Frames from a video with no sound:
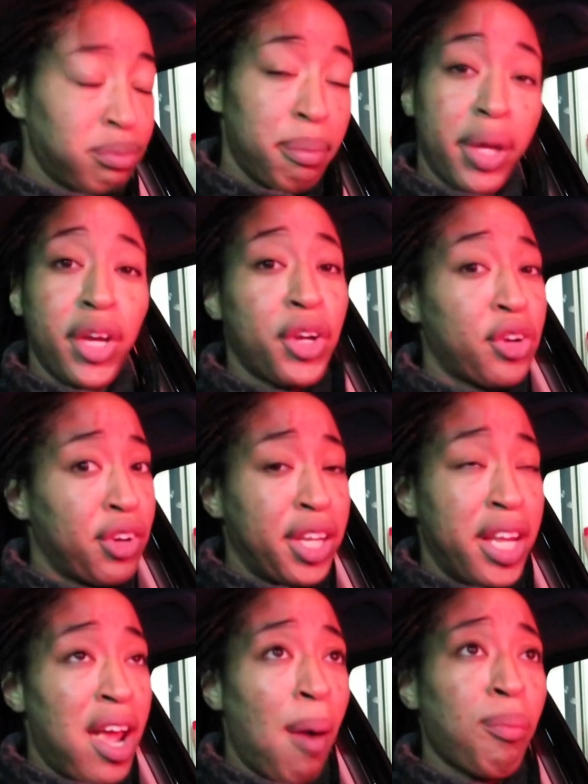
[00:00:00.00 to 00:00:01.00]
Being
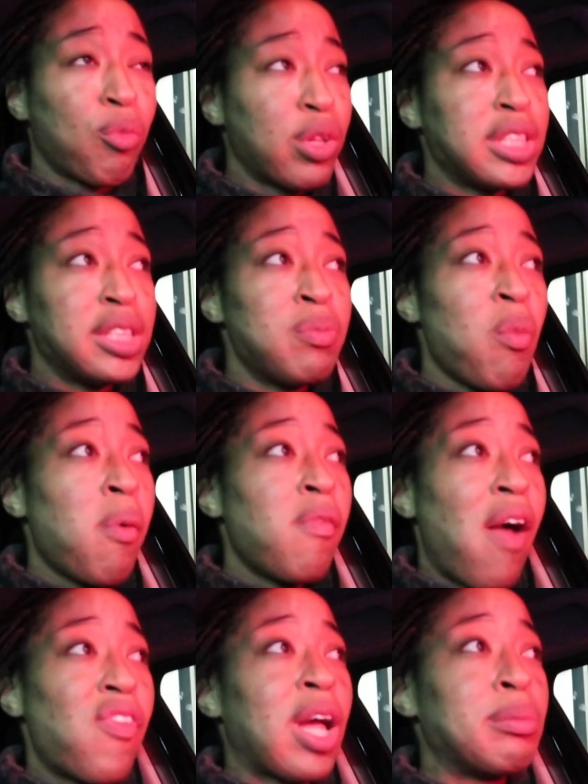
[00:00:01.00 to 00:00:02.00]
greedy,
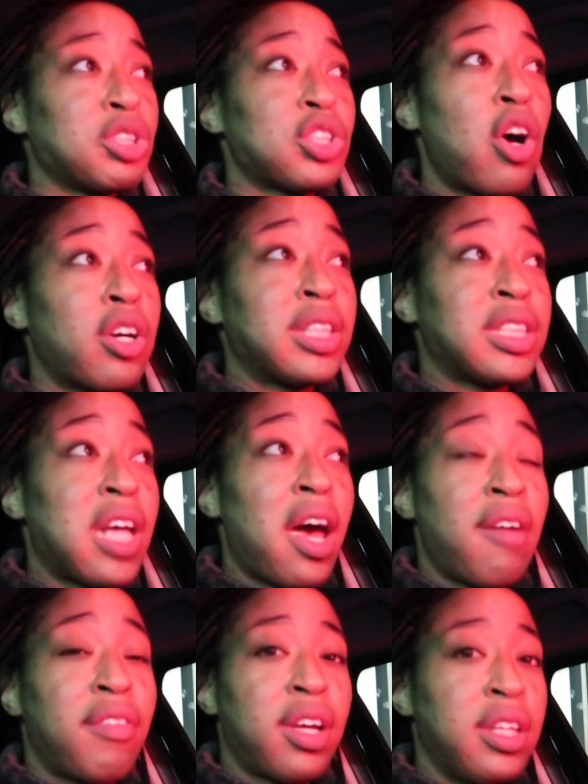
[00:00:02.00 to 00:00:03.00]
I think I'm just hungry because I
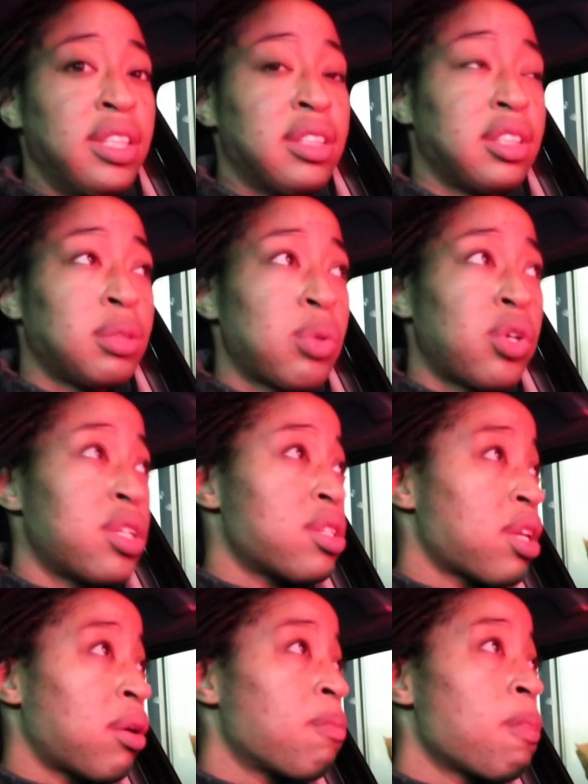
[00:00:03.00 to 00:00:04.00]
have not eaten this morning.
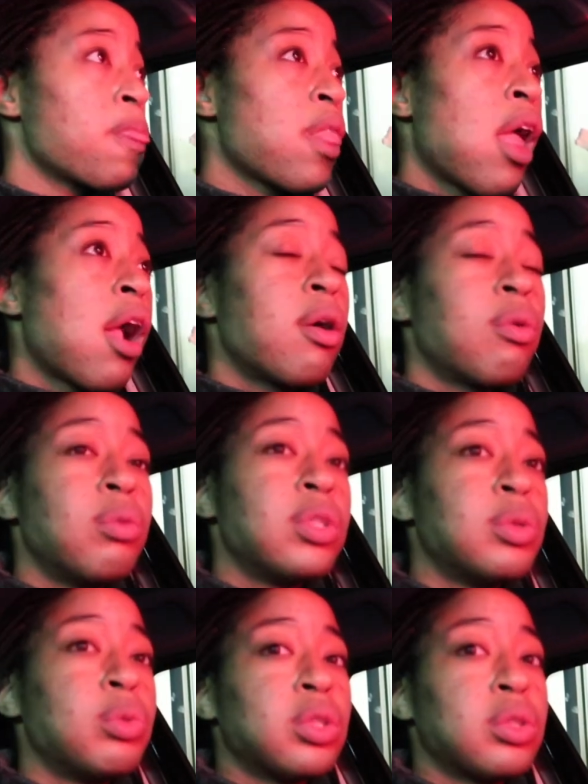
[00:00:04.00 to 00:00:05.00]
So
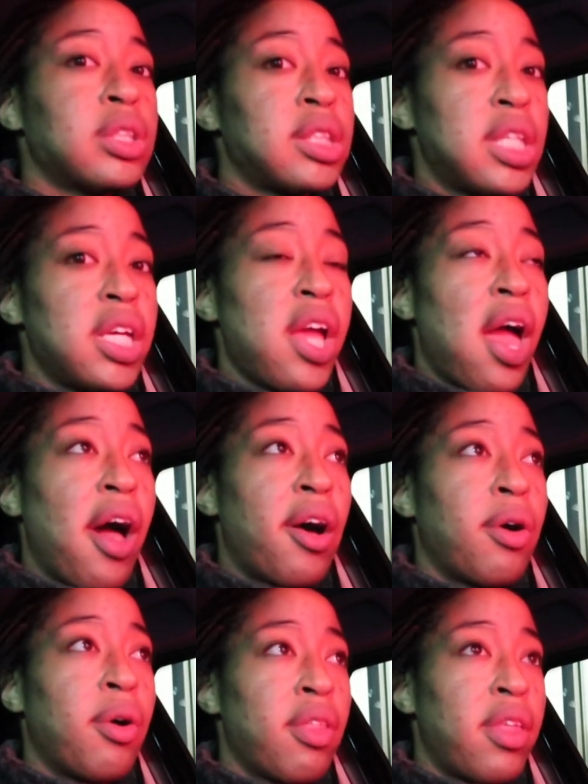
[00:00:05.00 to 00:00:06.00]
we will see
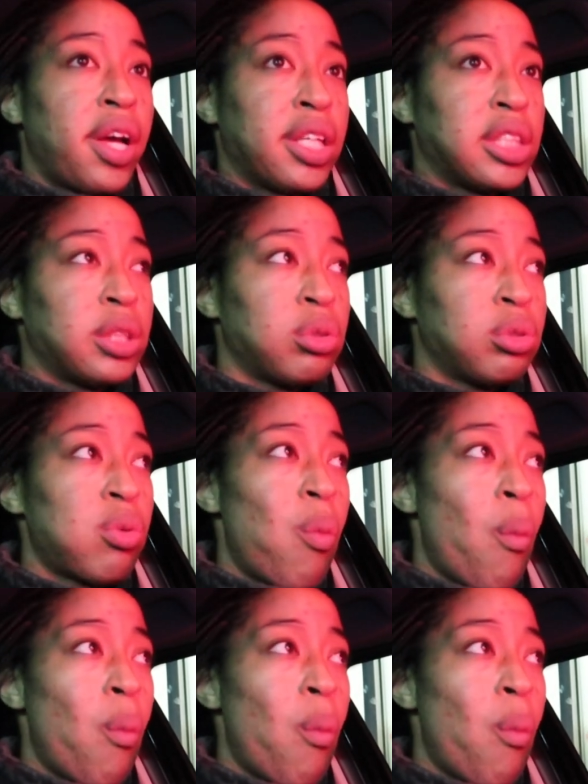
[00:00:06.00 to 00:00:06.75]
how that goes.